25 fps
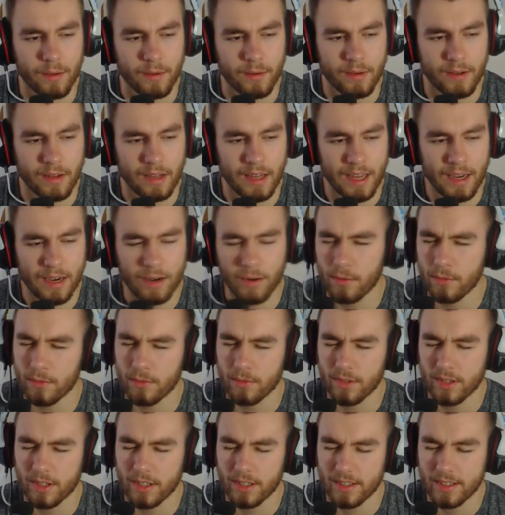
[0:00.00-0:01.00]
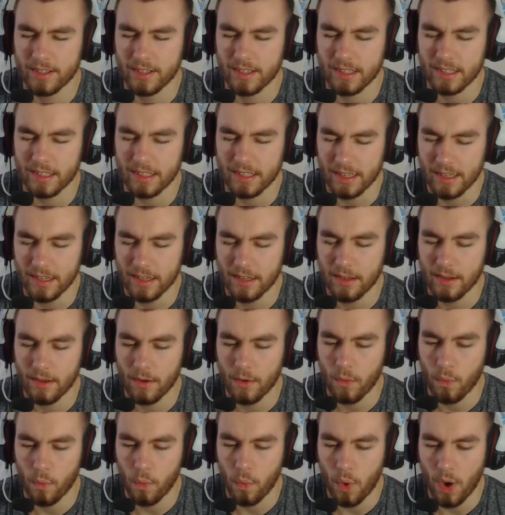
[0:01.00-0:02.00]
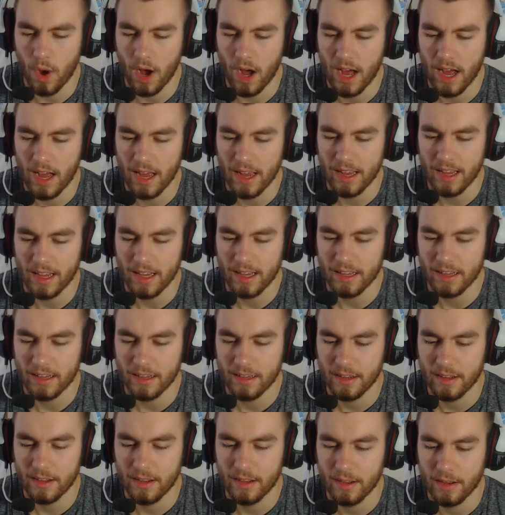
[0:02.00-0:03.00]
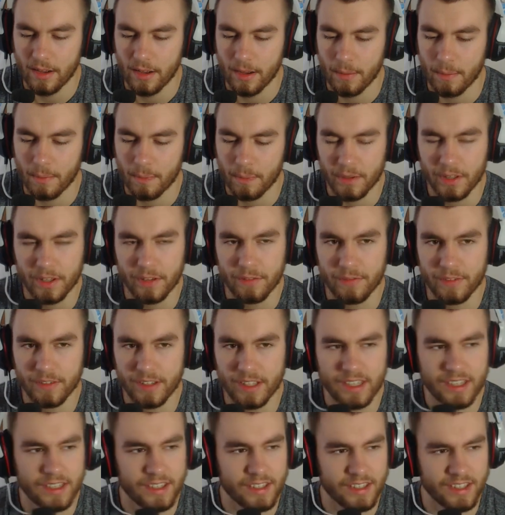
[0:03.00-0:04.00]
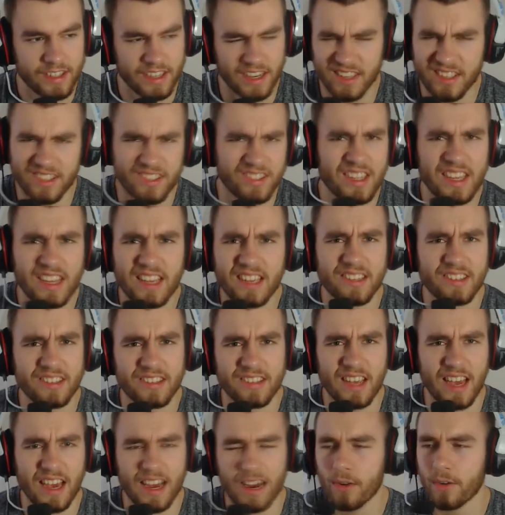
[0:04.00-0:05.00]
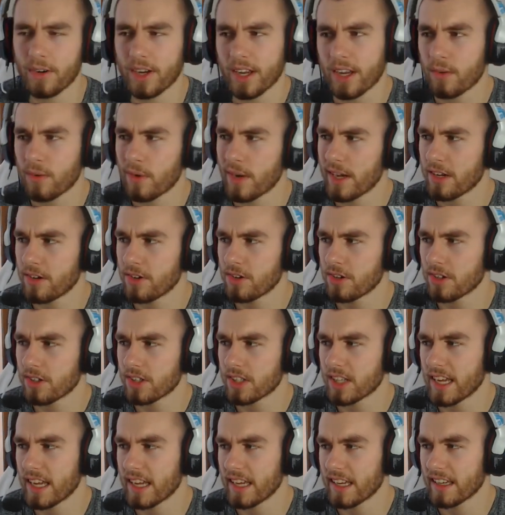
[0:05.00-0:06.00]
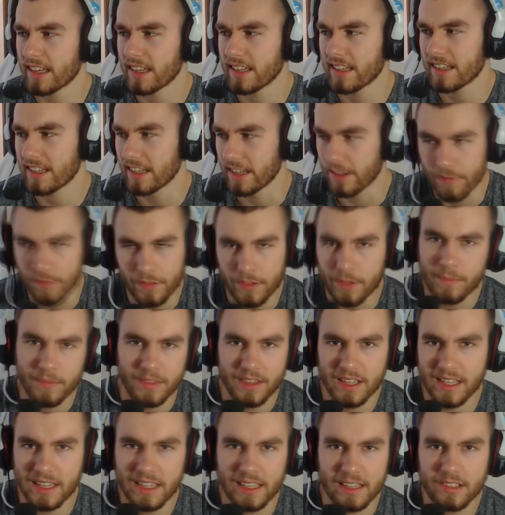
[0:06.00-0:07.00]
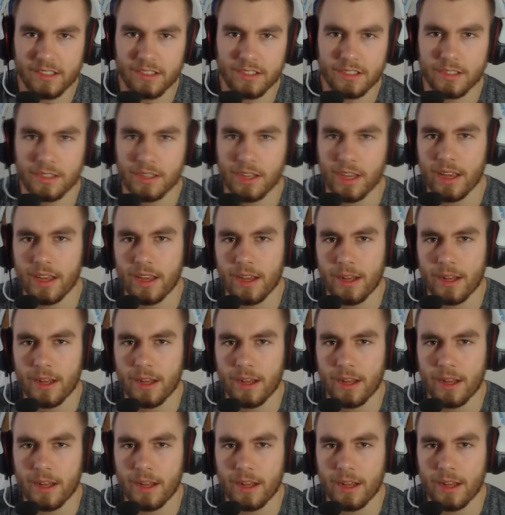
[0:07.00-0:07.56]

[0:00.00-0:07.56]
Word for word: I don't get why Oblivion does this. I don't get why you just can't give them things.